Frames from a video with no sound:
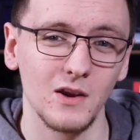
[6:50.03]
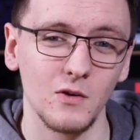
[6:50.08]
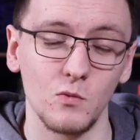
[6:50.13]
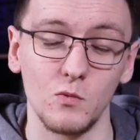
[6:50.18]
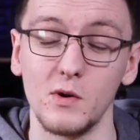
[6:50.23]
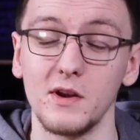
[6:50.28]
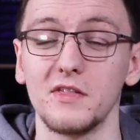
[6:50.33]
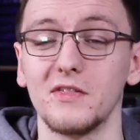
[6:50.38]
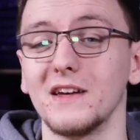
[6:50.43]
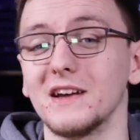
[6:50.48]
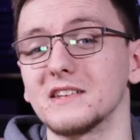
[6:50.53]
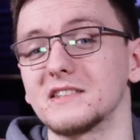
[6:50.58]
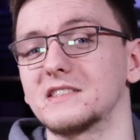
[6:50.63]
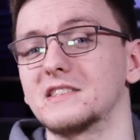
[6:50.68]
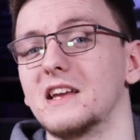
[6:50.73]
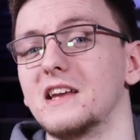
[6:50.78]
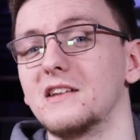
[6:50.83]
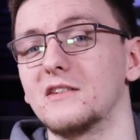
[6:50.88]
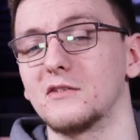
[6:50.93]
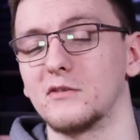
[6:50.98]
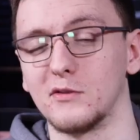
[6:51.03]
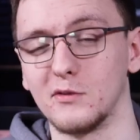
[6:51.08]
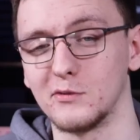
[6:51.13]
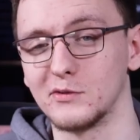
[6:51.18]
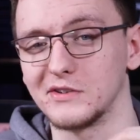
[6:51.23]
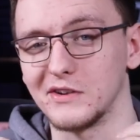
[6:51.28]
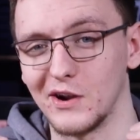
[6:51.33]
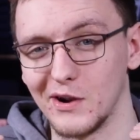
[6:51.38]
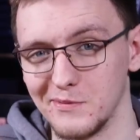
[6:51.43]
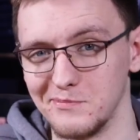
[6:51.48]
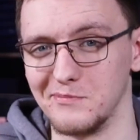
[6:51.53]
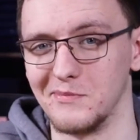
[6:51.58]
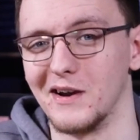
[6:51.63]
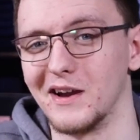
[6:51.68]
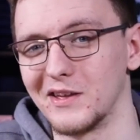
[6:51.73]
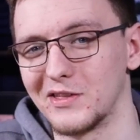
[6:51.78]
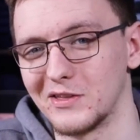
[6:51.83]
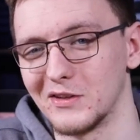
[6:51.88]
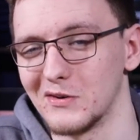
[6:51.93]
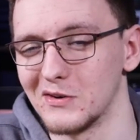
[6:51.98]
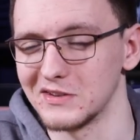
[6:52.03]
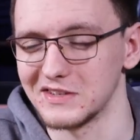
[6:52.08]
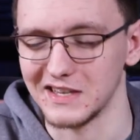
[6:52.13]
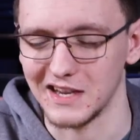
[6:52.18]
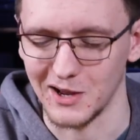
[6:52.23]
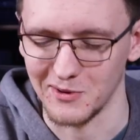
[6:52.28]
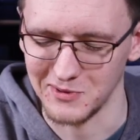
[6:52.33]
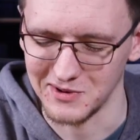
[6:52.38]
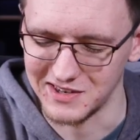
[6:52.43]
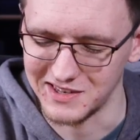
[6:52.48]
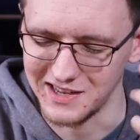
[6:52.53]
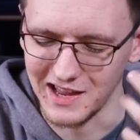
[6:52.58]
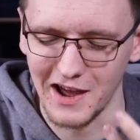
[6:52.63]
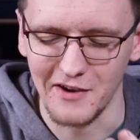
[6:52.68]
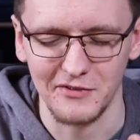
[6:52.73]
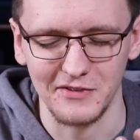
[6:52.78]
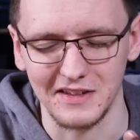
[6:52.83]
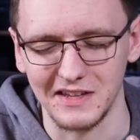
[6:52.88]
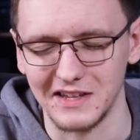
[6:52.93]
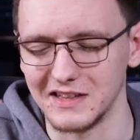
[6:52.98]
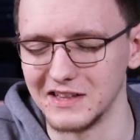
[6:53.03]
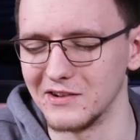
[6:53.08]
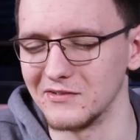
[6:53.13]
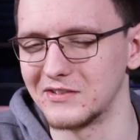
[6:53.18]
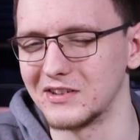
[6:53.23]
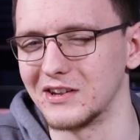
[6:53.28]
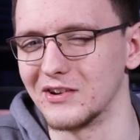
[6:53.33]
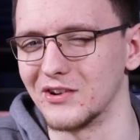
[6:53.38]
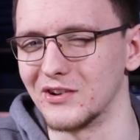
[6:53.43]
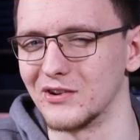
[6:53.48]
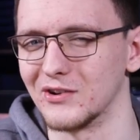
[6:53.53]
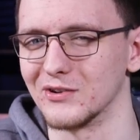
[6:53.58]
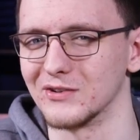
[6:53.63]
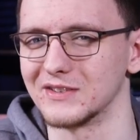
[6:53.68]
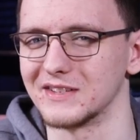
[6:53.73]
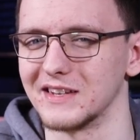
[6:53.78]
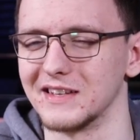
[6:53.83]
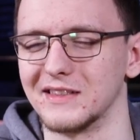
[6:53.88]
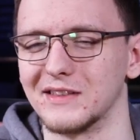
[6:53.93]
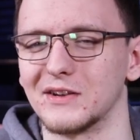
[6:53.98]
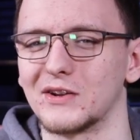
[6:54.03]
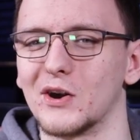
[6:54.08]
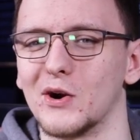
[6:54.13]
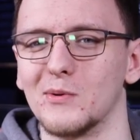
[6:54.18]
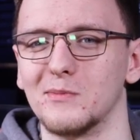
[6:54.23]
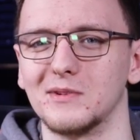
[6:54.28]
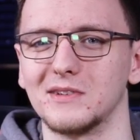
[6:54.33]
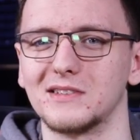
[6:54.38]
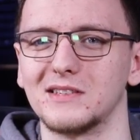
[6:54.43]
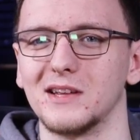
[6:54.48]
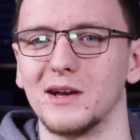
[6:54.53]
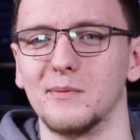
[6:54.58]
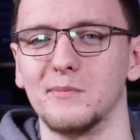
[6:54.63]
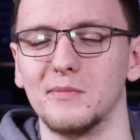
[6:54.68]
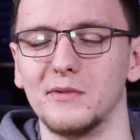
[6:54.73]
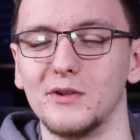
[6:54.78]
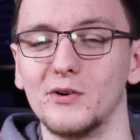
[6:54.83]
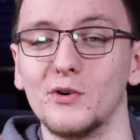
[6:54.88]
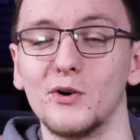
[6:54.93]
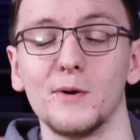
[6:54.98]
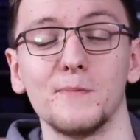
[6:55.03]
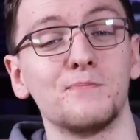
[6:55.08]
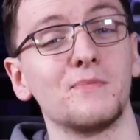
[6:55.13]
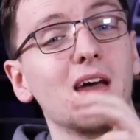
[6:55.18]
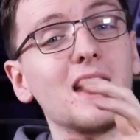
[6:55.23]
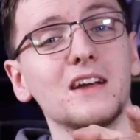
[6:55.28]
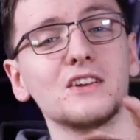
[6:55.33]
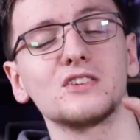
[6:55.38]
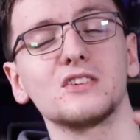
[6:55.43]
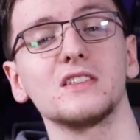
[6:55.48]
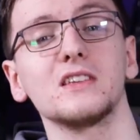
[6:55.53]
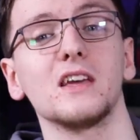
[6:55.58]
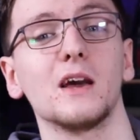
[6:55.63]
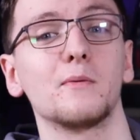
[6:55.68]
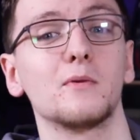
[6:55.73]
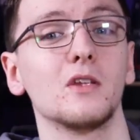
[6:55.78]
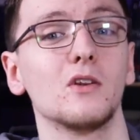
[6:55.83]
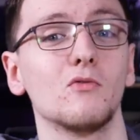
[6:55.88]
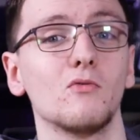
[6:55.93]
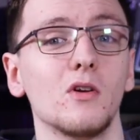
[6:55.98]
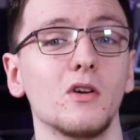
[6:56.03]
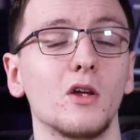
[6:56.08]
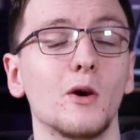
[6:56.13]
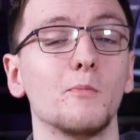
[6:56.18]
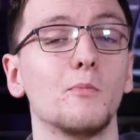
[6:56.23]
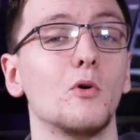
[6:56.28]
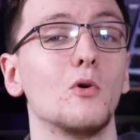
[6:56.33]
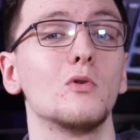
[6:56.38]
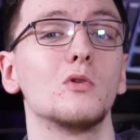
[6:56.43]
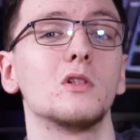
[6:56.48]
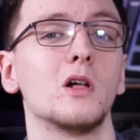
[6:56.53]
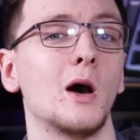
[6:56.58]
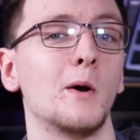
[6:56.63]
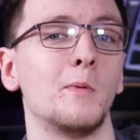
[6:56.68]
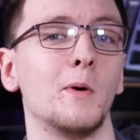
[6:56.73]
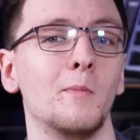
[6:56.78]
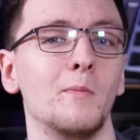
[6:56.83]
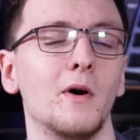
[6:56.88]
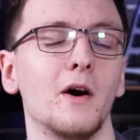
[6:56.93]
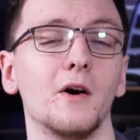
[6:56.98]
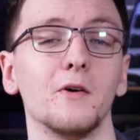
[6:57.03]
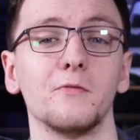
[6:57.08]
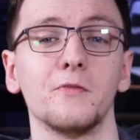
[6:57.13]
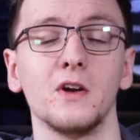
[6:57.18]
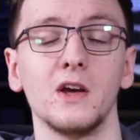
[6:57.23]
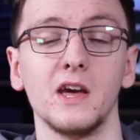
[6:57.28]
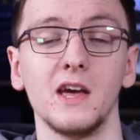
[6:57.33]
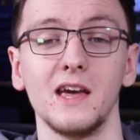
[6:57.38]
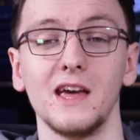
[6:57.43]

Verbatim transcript: With that said, those are my thoughts, and I would definitely love to hear yours in the comments down below. And actually, I'm going to run a poll up above.